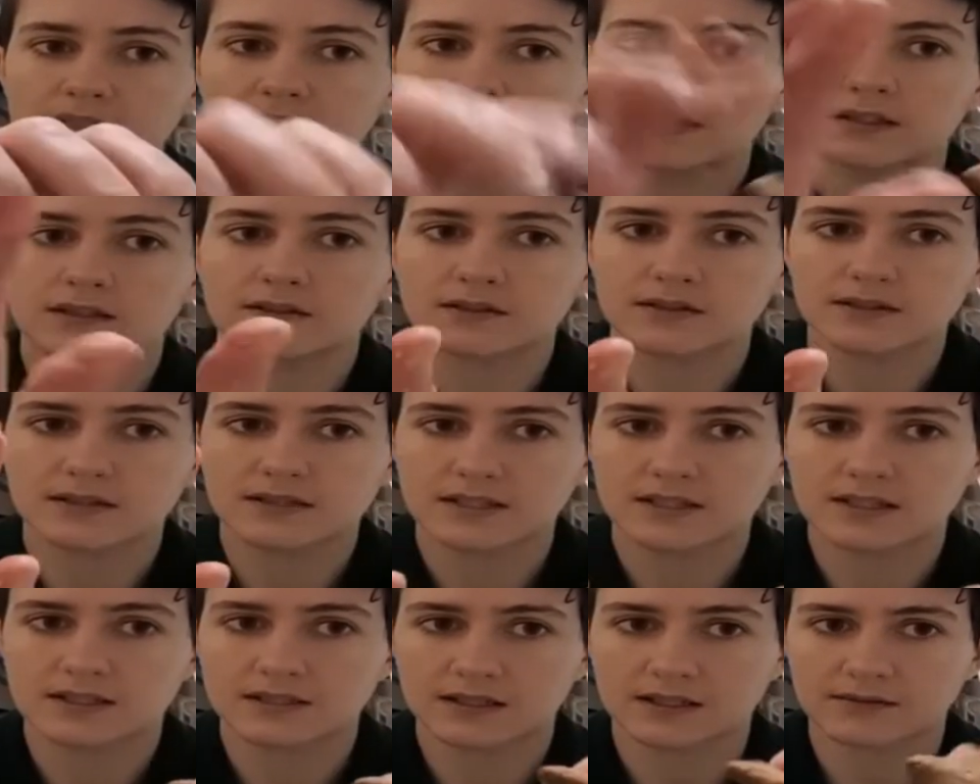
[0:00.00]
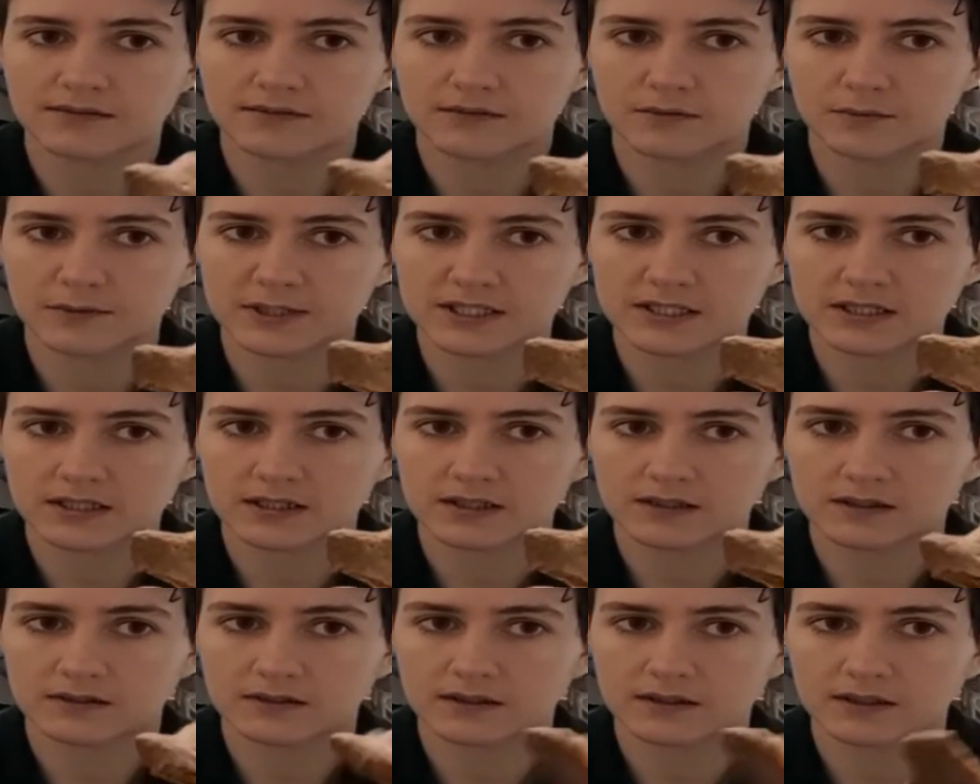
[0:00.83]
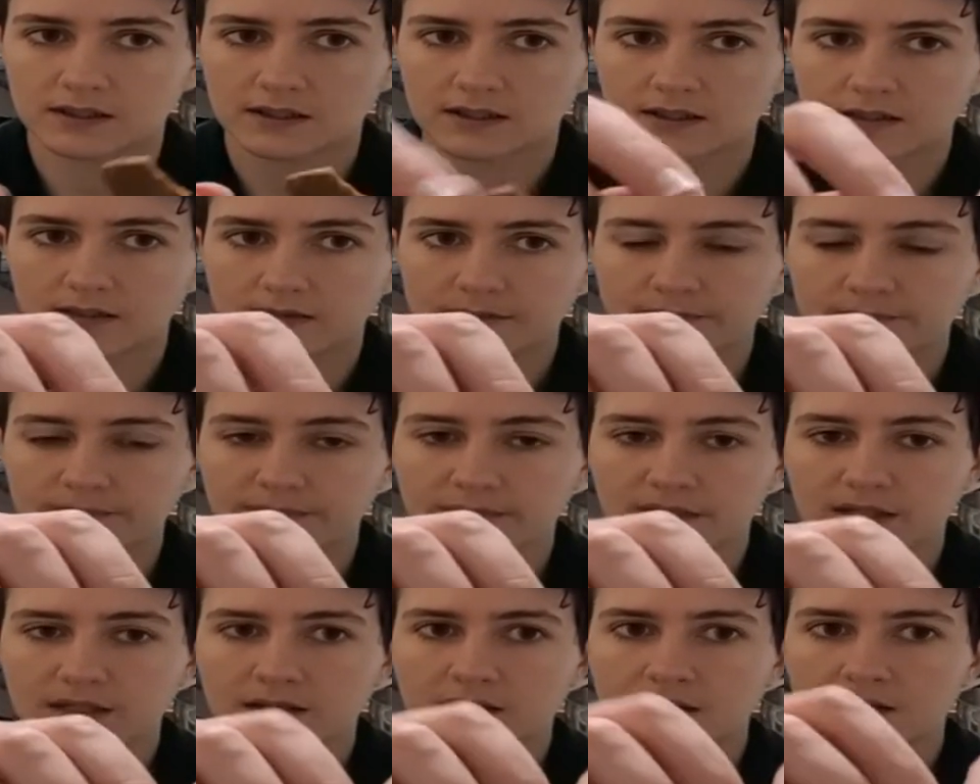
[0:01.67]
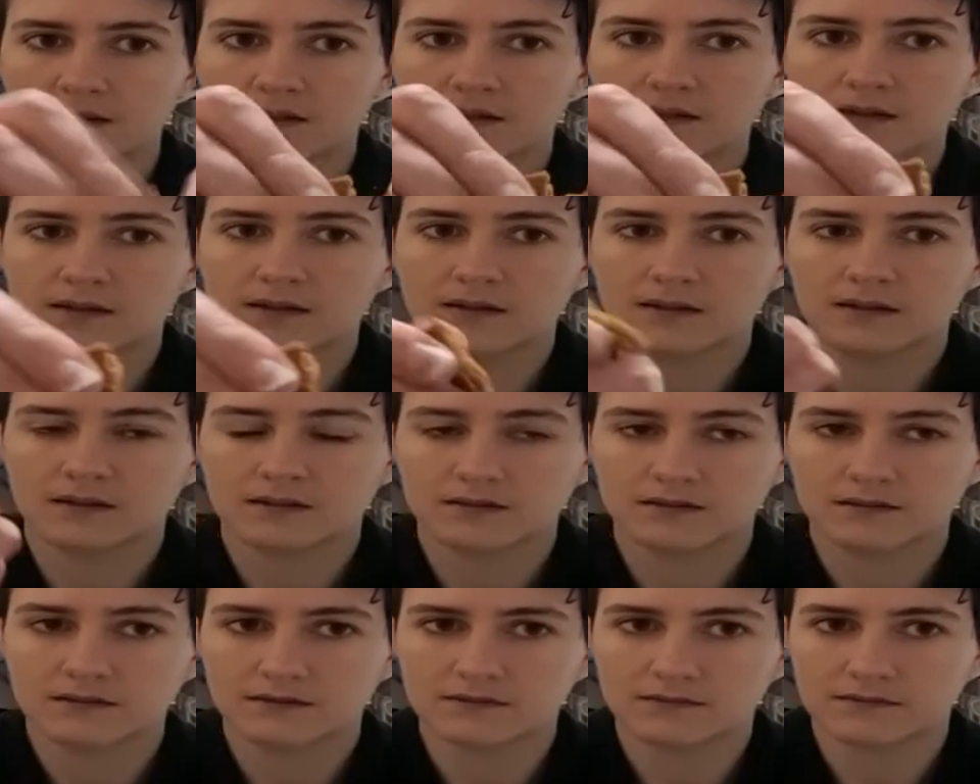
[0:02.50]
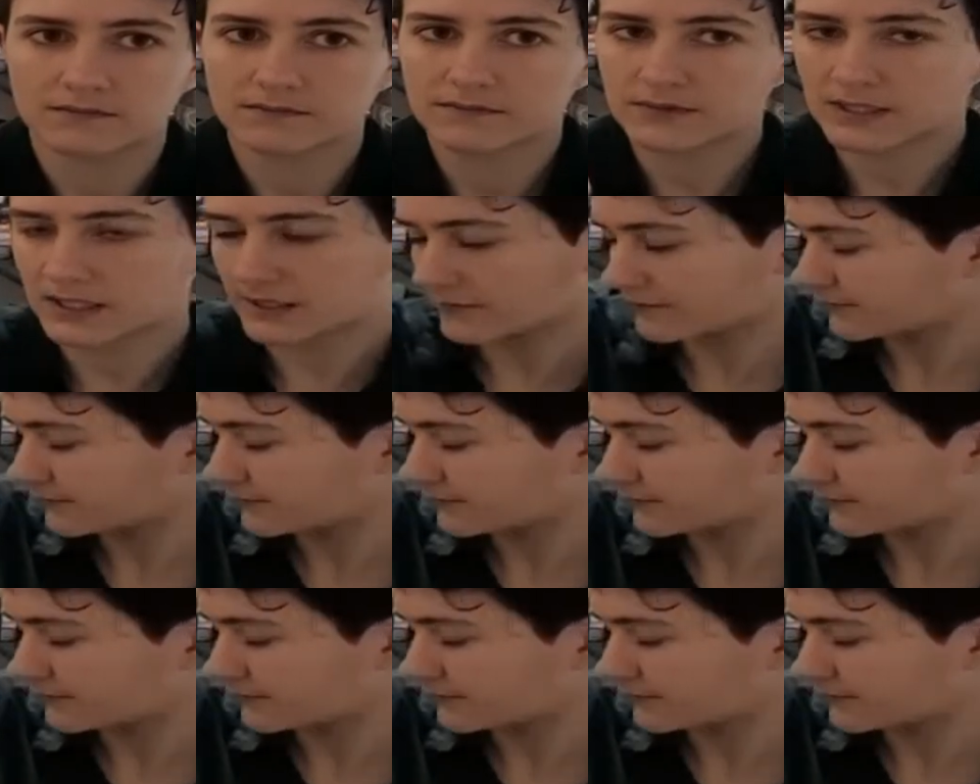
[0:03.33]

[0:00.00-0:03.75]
you can see it's kind of a little bit darker in colour. That